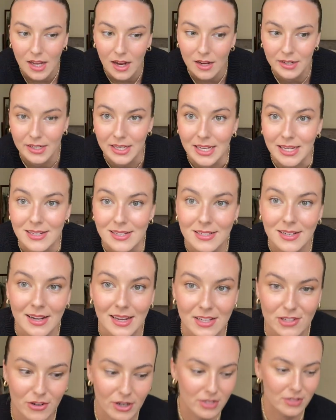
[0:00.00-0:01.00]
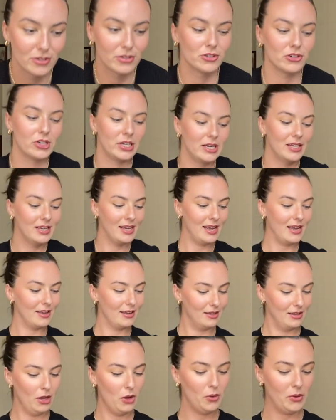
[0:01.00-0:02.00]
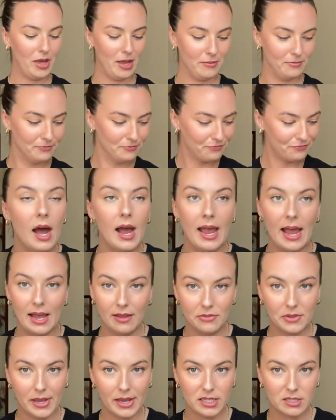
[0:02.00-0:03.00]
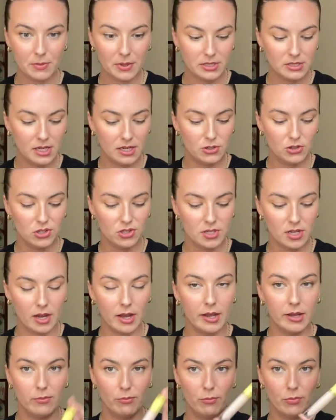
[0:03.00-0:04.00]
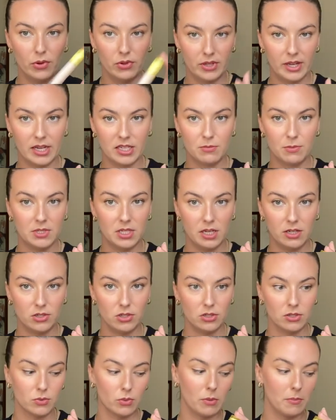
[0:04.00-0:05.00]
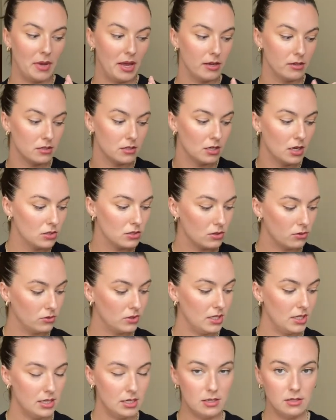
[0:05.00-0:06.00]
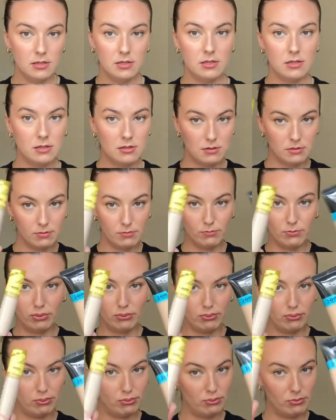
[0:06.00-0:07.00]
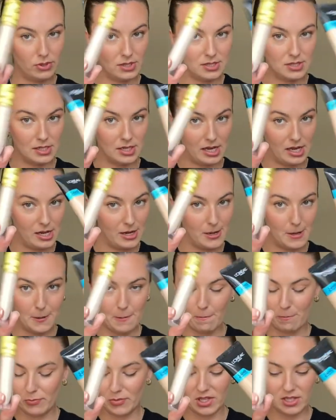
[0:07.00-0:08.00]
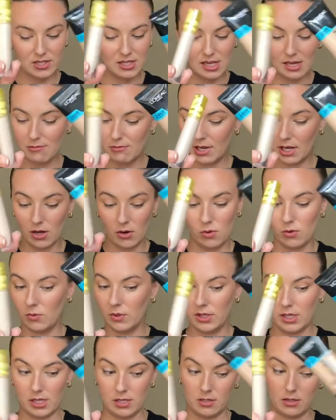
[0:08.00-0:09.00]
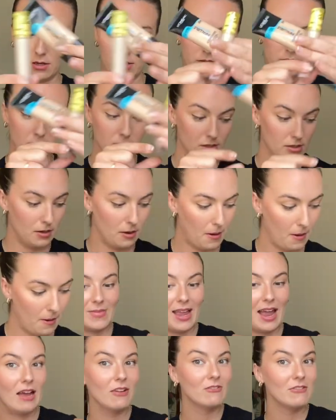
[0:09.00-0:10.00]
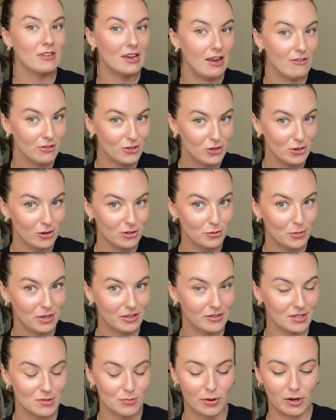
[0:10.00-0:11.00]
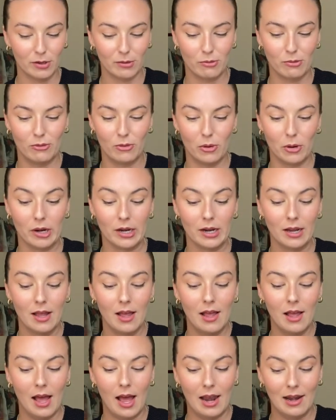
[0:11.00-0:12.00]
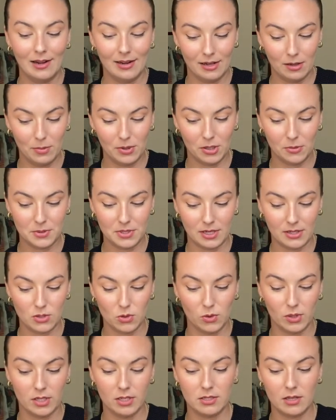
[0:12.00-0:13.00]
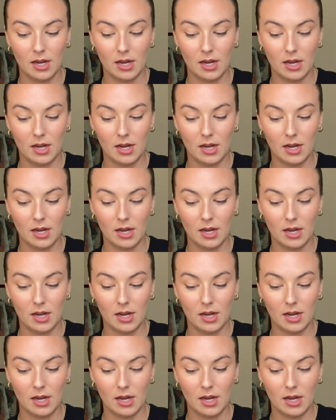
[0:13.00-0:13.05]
I need laser eye surgery. Okay, I had the expectations high, but the expectations were met. So these, the skin be glowing with these, guys. Have never talked about this product before. A little bit obsessed with it.